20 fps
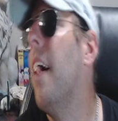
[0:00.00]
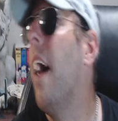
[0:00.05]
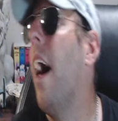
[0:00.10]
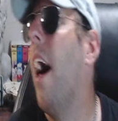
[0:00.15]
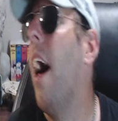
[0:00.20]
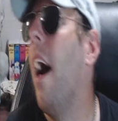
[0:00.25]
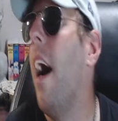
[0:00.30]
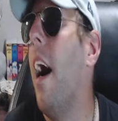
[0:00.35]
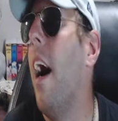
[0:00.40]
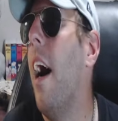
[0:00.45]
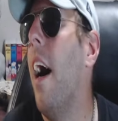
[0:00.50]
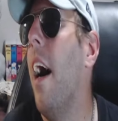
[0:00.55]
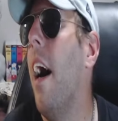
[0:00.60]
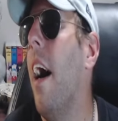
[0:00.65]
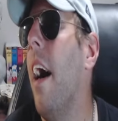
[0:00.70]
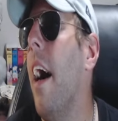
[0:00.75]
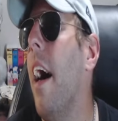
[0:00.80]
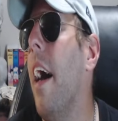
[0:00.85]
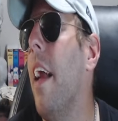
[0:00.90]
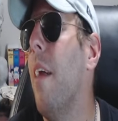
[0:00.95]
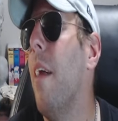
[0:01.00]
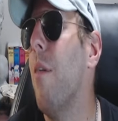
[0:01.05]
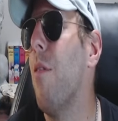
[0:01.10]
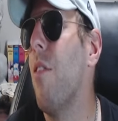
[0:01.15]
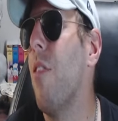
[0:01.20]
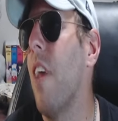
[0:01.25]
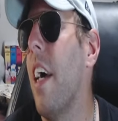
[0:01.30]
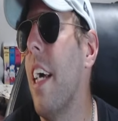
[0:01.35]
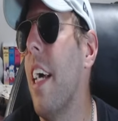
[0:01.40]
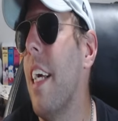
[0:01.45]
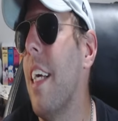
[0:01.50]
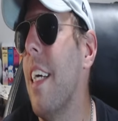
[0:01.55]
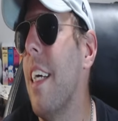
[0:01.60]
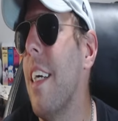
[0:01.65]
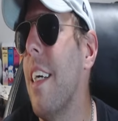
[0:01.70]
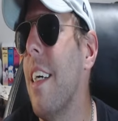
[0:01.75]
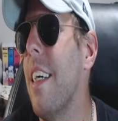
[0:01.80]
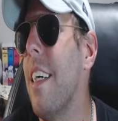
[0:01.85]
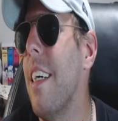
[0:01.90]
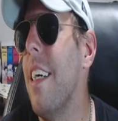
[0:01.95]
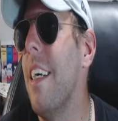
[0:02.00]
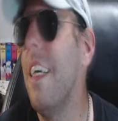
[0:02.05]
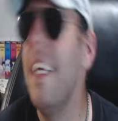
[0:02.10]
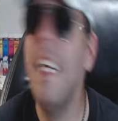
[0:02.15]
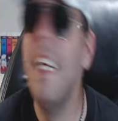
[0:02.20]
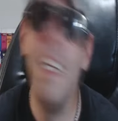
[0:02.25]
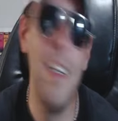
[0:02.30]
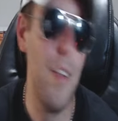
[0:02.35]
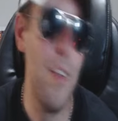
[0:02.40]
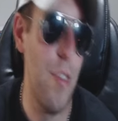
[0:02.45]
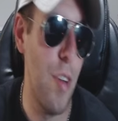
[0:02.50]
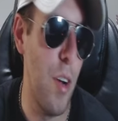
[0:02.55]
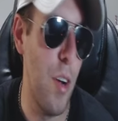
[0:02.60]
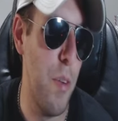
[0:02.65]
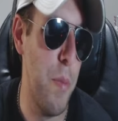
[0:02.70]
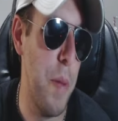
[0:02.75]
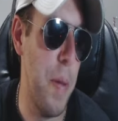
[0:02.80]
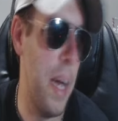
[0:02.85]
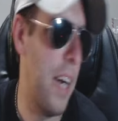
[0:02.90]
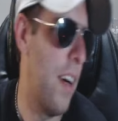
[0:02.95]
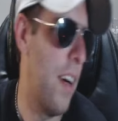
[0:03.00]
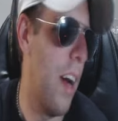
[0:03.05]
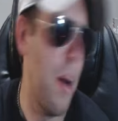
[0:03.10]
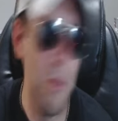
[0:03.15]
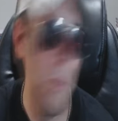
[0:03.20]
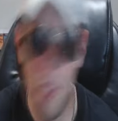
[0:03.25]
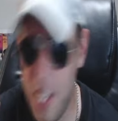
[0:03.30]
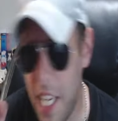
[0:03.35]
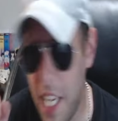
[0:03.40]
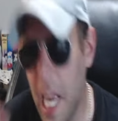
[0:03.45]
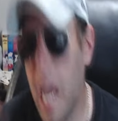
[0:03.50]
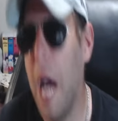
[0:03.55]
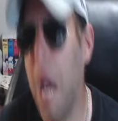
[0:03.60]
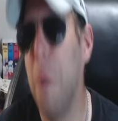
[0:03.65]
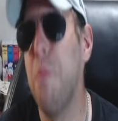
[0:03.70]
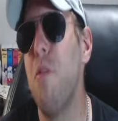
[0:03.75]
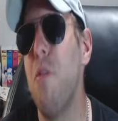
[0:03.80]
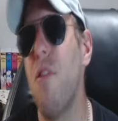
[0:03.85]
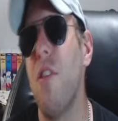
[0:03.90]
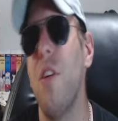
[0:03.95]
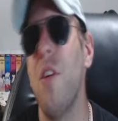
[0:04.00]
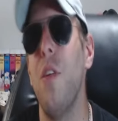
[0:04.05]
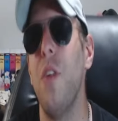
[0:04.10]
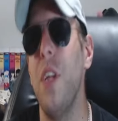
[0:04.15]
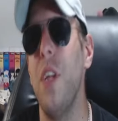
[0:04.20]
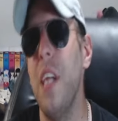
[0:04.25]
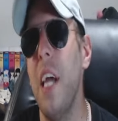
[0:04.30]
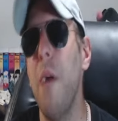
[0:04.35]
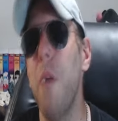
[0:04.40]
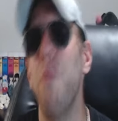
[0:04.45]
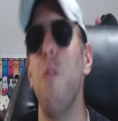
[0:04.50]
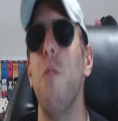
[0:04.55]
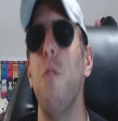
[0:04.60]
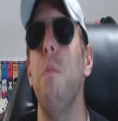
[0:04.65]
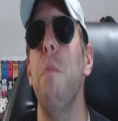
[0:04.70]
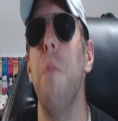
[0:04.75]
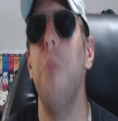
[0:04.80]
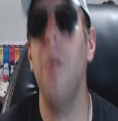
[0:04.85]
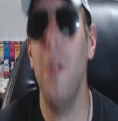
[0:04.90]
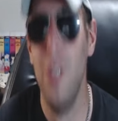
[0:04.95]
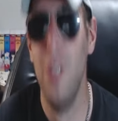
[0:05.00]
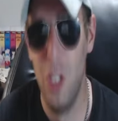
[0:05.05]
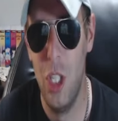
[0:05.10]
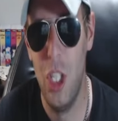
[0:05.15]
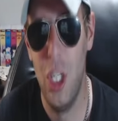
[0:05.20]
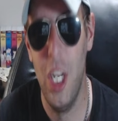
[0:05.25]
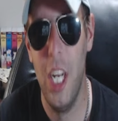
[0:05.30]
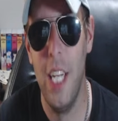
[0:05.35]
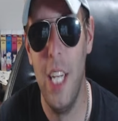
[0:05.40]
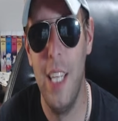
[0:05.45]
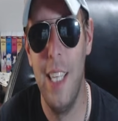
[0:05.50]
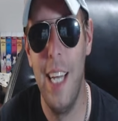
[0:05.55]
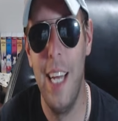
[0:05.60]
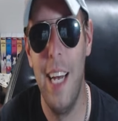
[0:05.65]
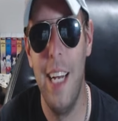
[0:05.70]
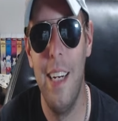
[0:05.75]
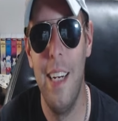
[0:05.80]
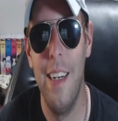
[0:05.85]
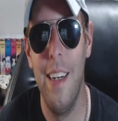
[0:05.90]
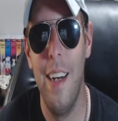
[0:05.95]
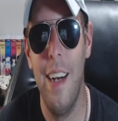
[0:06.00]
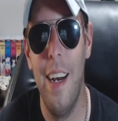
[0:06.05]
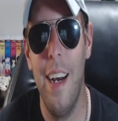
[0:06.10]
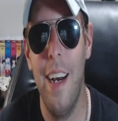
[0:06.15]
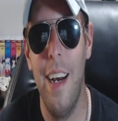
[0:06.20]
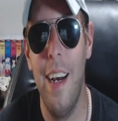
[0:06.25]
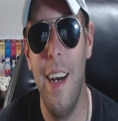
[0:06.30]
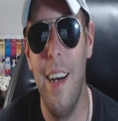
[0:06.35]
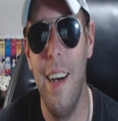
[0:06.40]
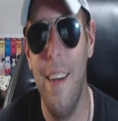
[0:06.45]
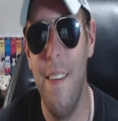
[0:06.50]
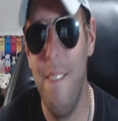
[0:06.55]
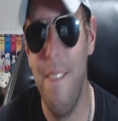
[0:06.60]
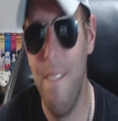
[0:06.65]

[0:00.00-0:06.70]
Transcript: And it was like, he deserved better. I was like, absolutely, that was bullshit that, that